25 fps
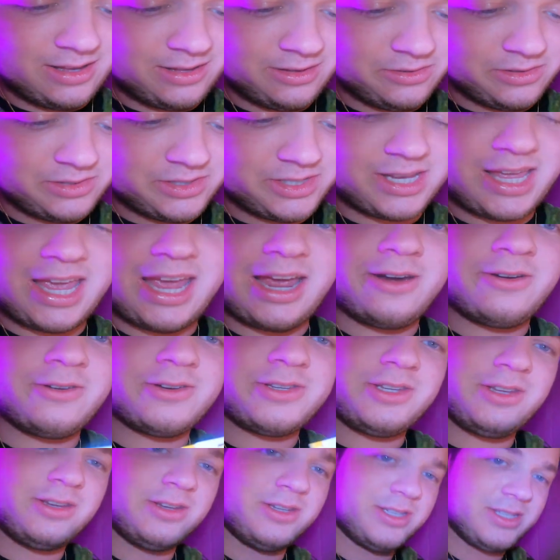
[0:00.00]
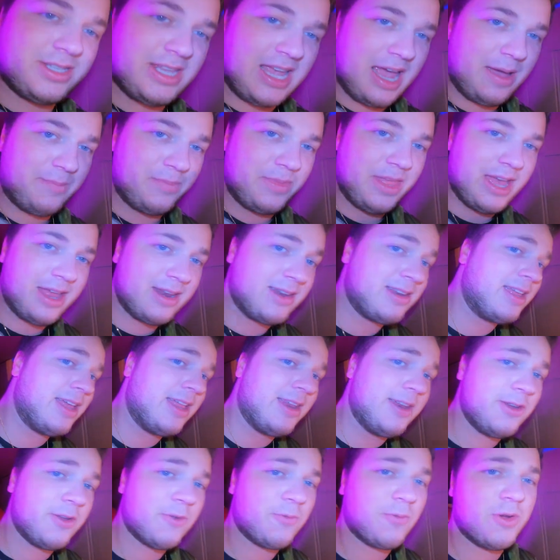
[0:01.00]
a little scanner, so you can just tap that and get
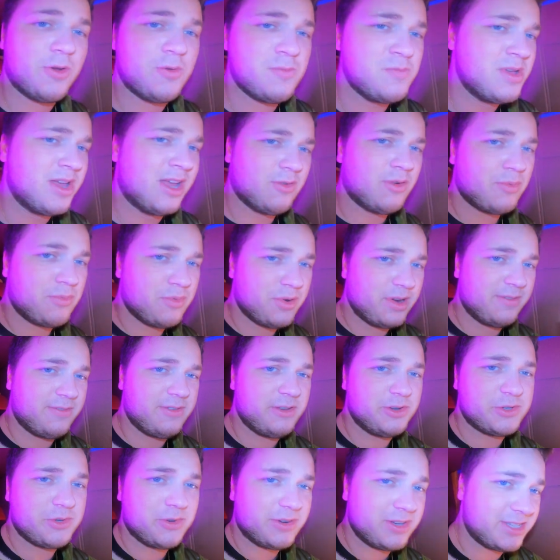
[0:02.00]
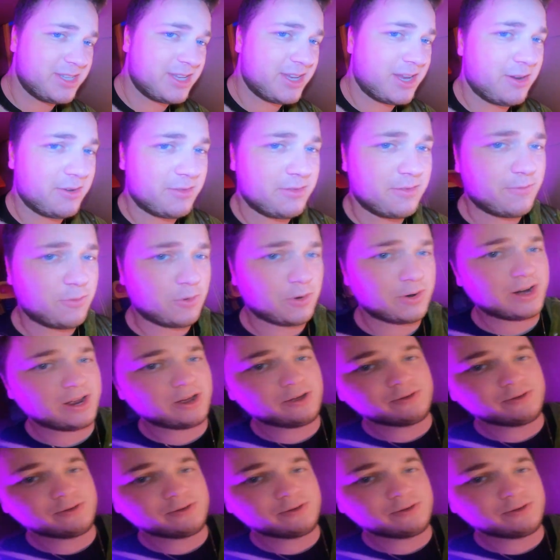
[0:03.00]
in your room. Pretty futuristic here at the Fortnite